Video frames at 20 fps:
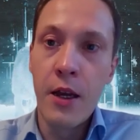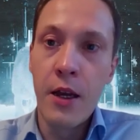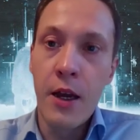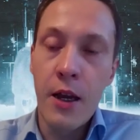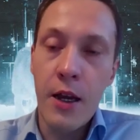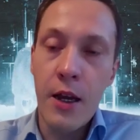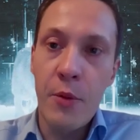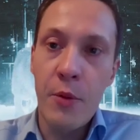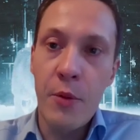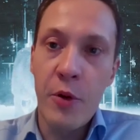
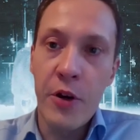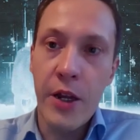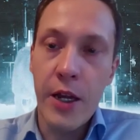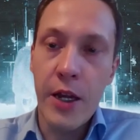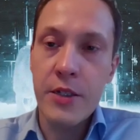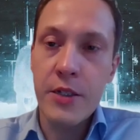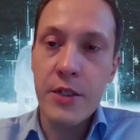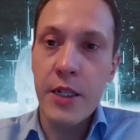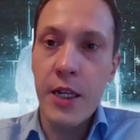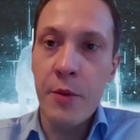carbon
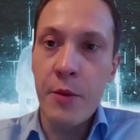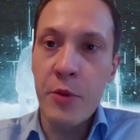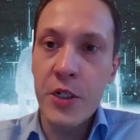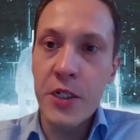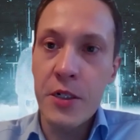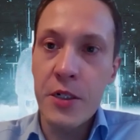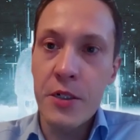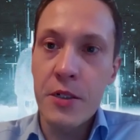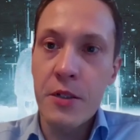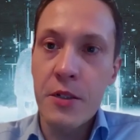dioxide
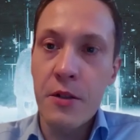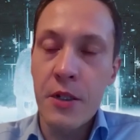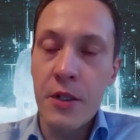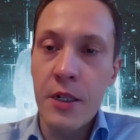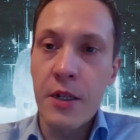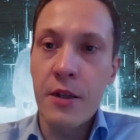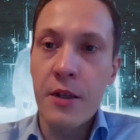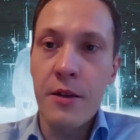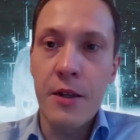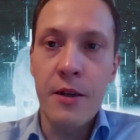emissions in
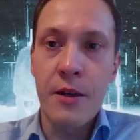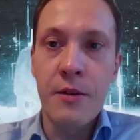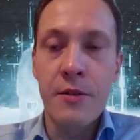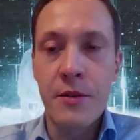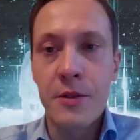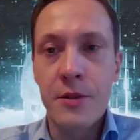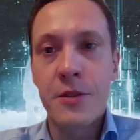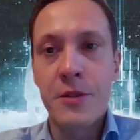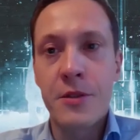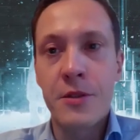
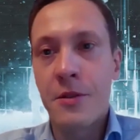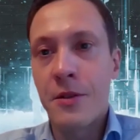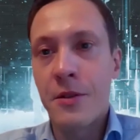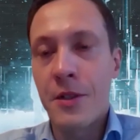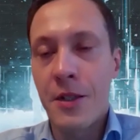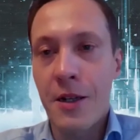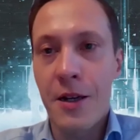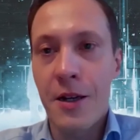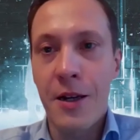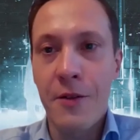
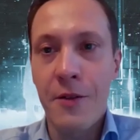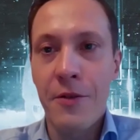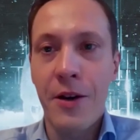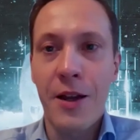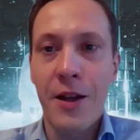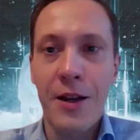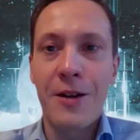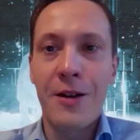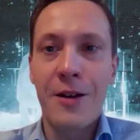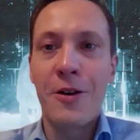a kind of
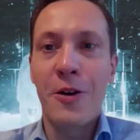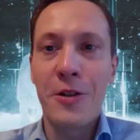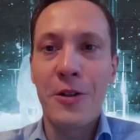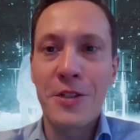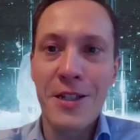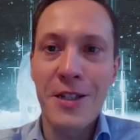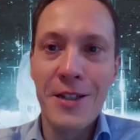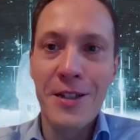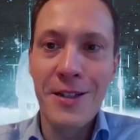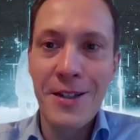like a
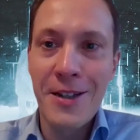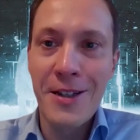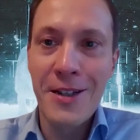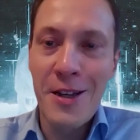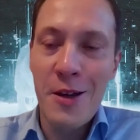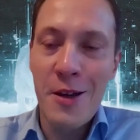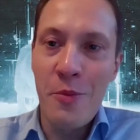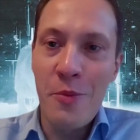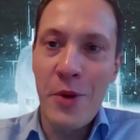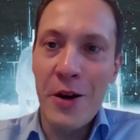holistic
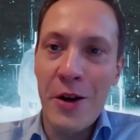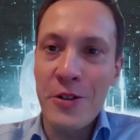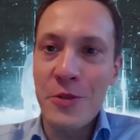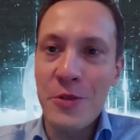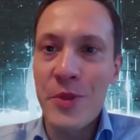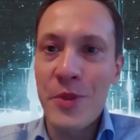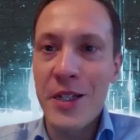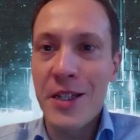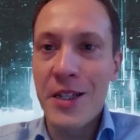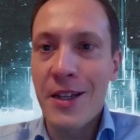manner of
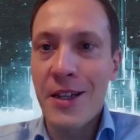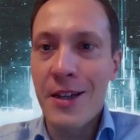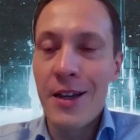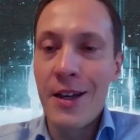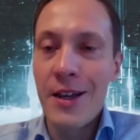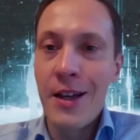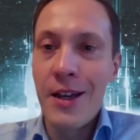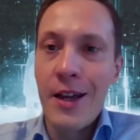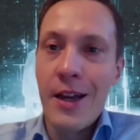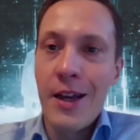speaking,
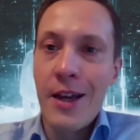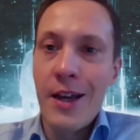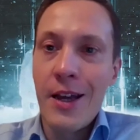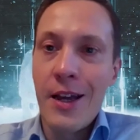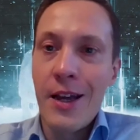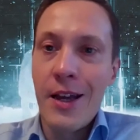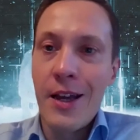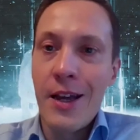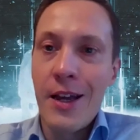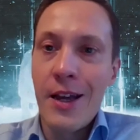
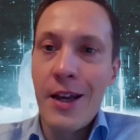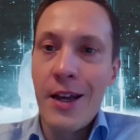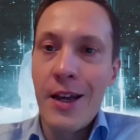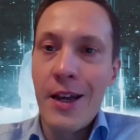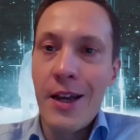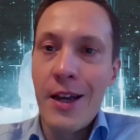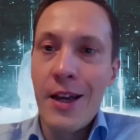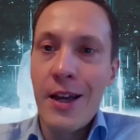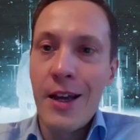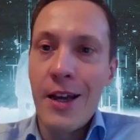and
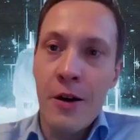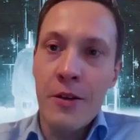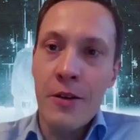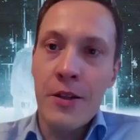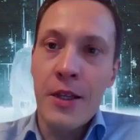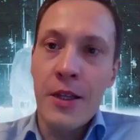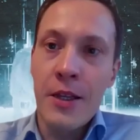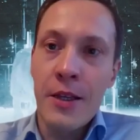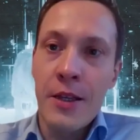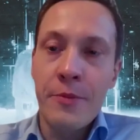
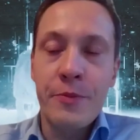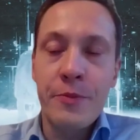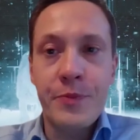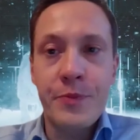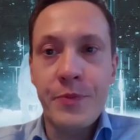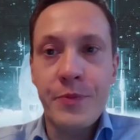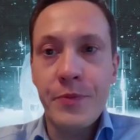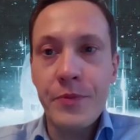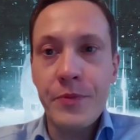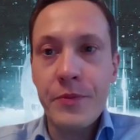also
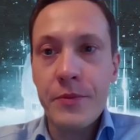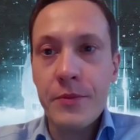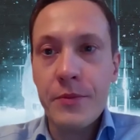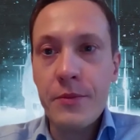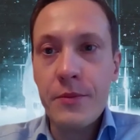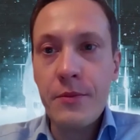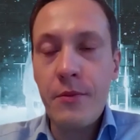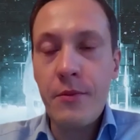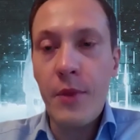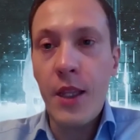the
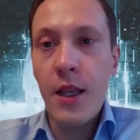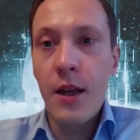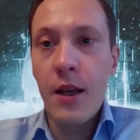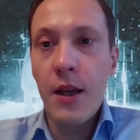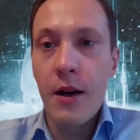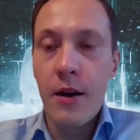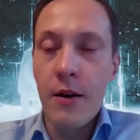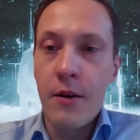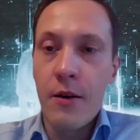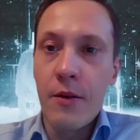
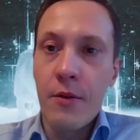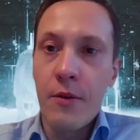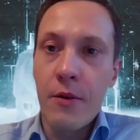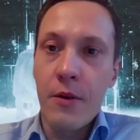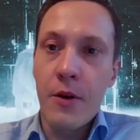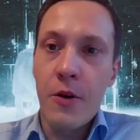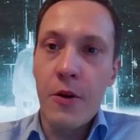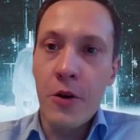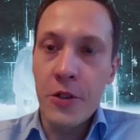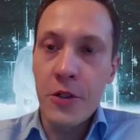
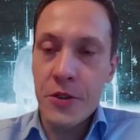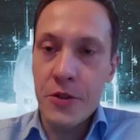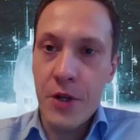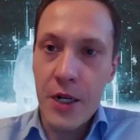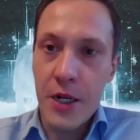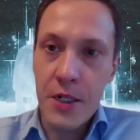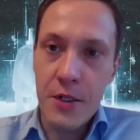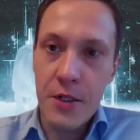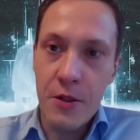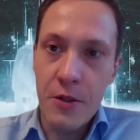
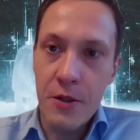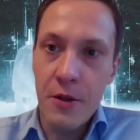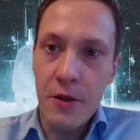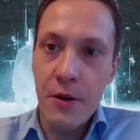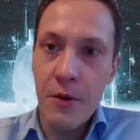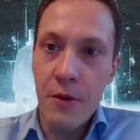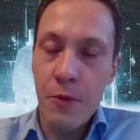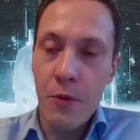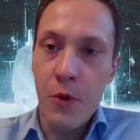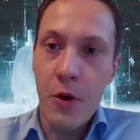construction
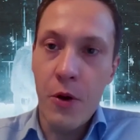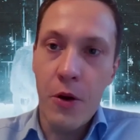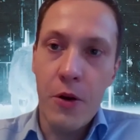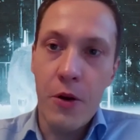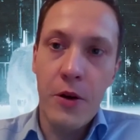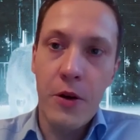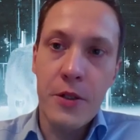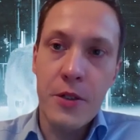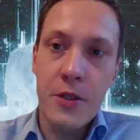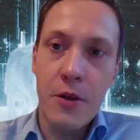
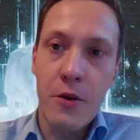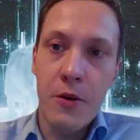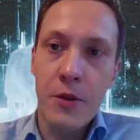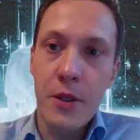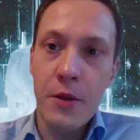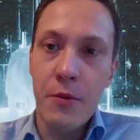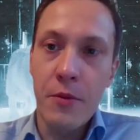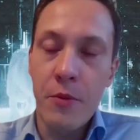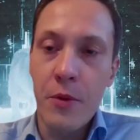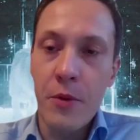work. So
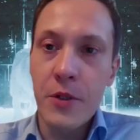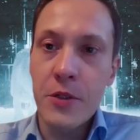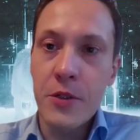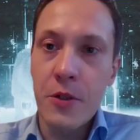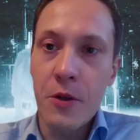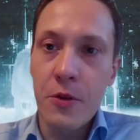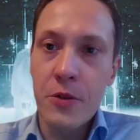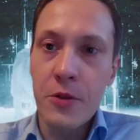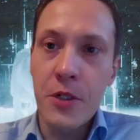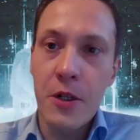the
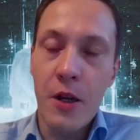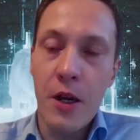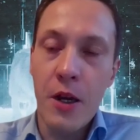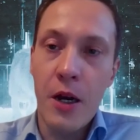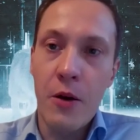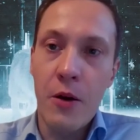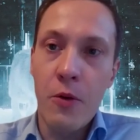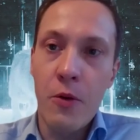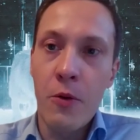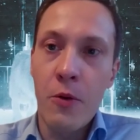solution
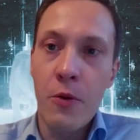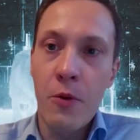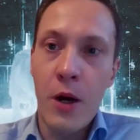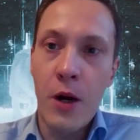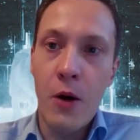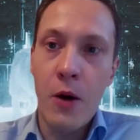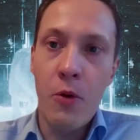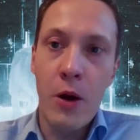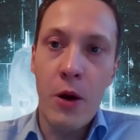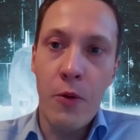how
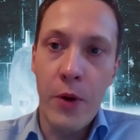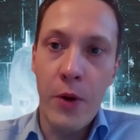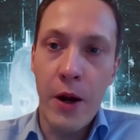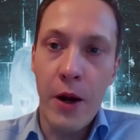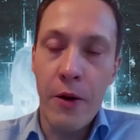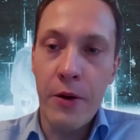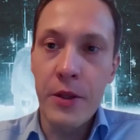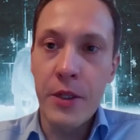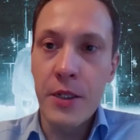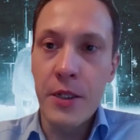and
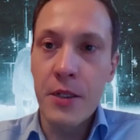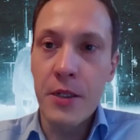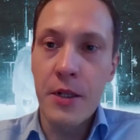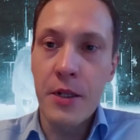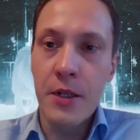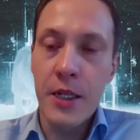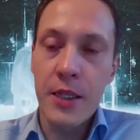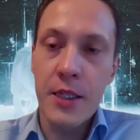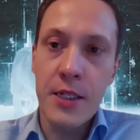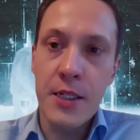where the
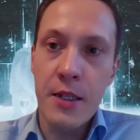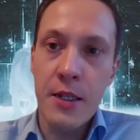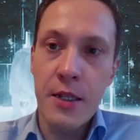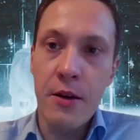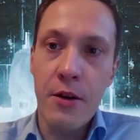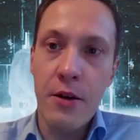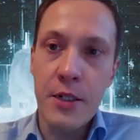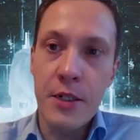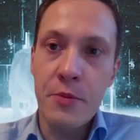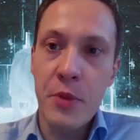data center
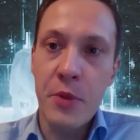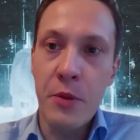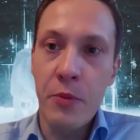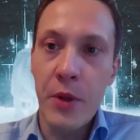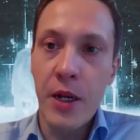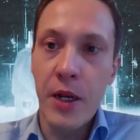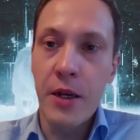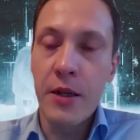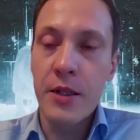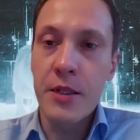has been
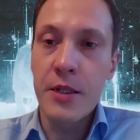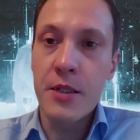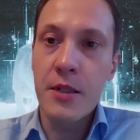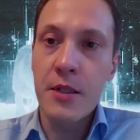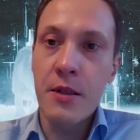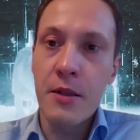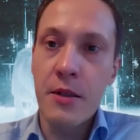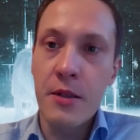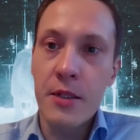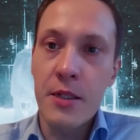built
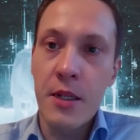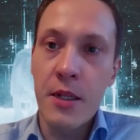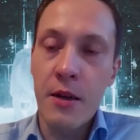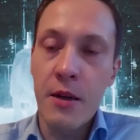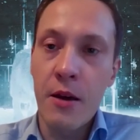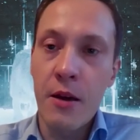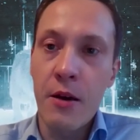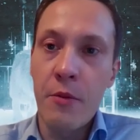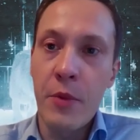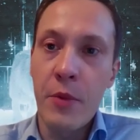is
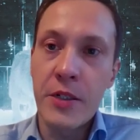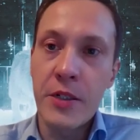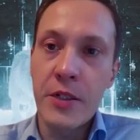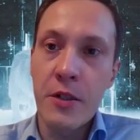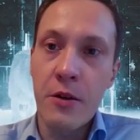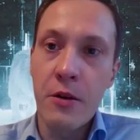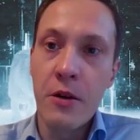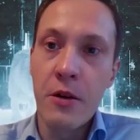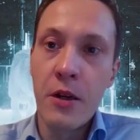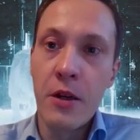a major